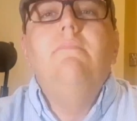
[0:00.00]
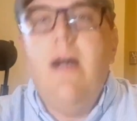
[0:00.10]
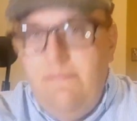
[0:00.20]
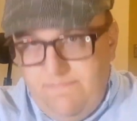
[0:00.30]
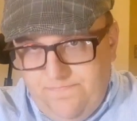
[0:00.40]

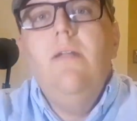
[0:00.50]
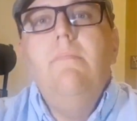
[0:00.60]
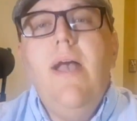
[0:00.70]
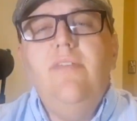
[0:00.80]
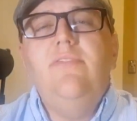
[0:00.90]
But
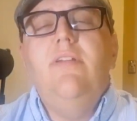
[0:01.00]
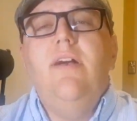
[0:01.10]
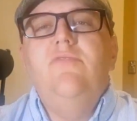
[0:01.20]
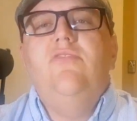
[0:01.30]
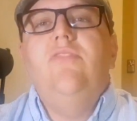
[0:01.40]

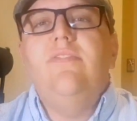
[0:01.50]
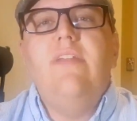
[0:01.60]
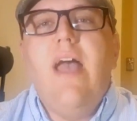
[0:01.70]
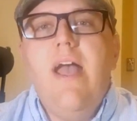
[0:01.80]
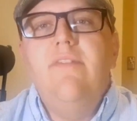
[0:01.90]
Mastodon just
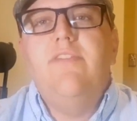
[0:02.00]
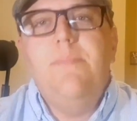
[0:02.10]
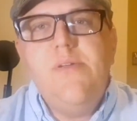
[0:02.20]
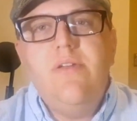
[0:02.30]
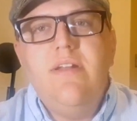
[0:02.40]
doesn't have
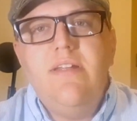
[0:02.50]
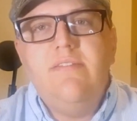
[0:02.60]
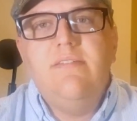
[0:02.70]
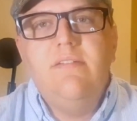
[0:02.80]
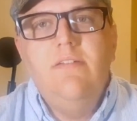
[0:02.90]

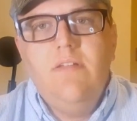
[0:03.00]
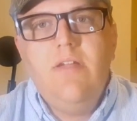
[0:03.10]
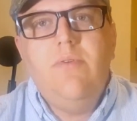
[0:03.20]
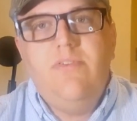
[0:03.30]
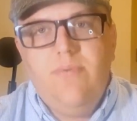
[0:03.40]
communities
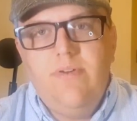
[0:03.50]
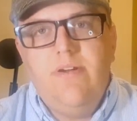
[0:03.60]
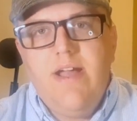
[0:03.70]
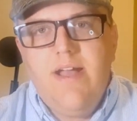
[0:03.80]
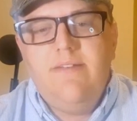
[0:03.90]
like what
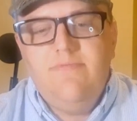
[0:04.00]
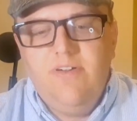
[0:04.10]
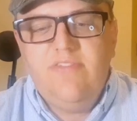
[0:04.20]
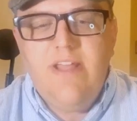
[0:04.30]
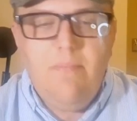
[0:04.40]
Twitter had.
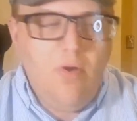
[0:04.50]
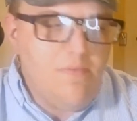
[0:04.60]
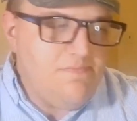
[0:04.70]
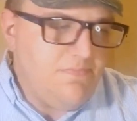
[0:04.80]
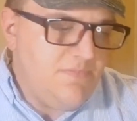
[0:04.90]
For
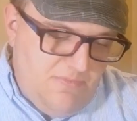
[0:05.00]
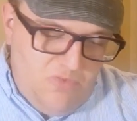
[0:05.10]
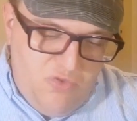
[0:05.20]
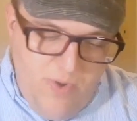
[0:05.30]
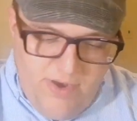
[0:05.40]
example,
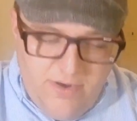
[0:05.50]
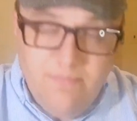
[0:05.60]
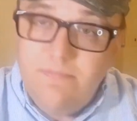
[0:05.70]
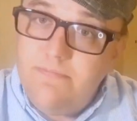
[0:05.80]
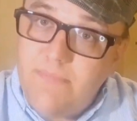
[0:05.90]

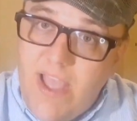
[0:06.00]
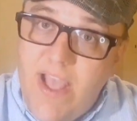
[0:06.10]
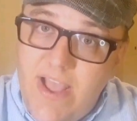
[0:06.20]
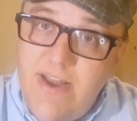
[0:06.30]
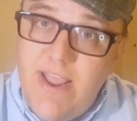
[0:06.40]
Twitter
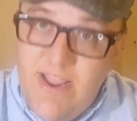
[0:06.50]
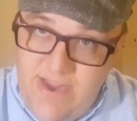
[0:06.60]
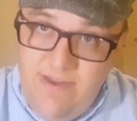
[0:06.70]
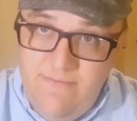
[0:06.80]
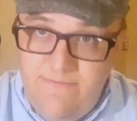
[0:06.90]
had
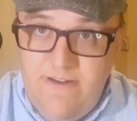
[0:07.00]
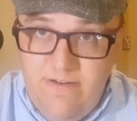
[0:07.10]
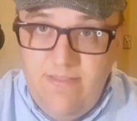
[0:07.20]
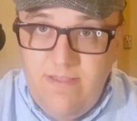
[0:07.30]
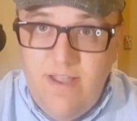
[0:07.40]
a
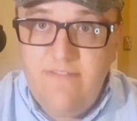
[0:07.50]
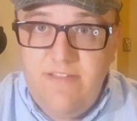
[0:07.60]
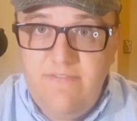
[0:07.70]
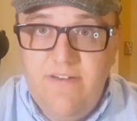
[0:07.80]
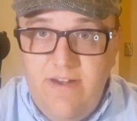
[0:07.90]
very
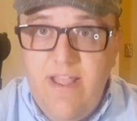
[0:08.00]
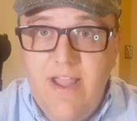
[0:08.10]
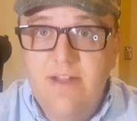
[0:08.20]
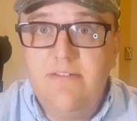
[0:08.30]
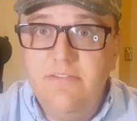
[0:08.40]
lively, very
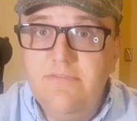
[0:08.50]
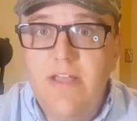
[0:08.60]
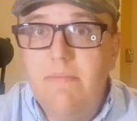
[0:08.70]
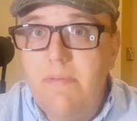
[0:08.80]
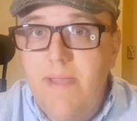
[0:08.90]
active
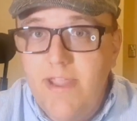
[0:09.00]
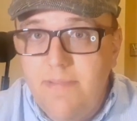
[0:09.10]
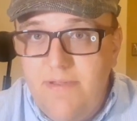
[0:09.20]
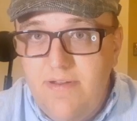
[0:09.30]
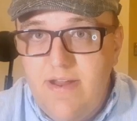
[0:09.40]
MMA
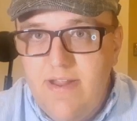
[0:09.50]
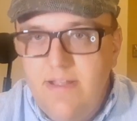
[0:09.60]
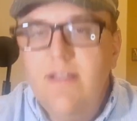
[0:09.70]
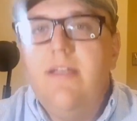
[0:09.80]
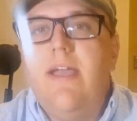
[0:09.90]
community.
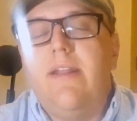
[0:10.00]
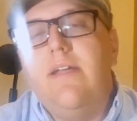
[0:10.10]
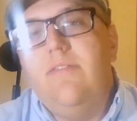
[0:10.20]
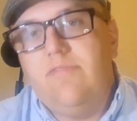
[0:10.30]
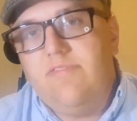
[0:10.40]
And
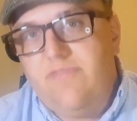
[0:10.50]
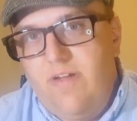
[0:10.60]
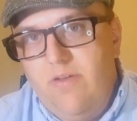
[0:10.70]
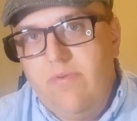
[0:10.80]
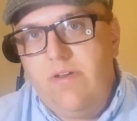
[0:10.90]
I used to
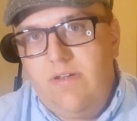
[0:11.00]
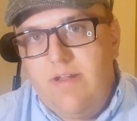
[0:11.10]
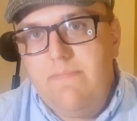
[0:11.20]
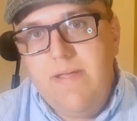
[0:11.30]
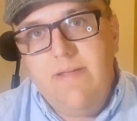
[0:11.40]
follow
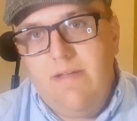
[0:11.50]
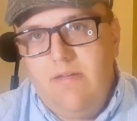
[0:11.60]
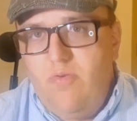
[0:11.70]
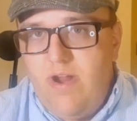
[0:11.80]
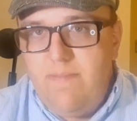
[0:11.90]
it
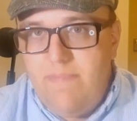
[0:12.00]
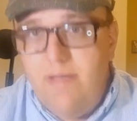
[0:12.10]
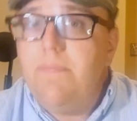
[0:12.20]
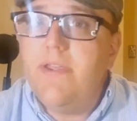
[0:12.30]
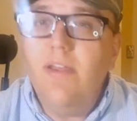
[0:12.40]
quite a
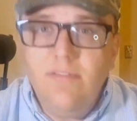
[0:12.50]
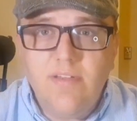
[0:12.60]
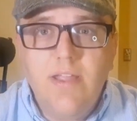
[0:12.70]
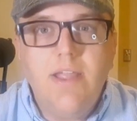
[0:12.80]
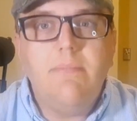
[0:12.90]
bit because
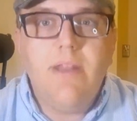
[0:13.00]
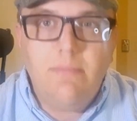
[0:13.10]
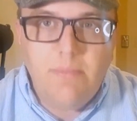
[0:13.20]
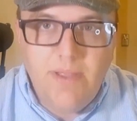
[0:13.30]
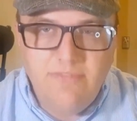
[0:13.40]
I am an
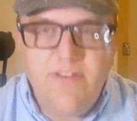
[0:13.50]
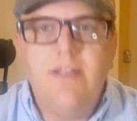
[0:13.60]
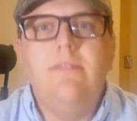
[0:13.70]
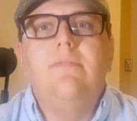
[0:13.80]
MMA fan.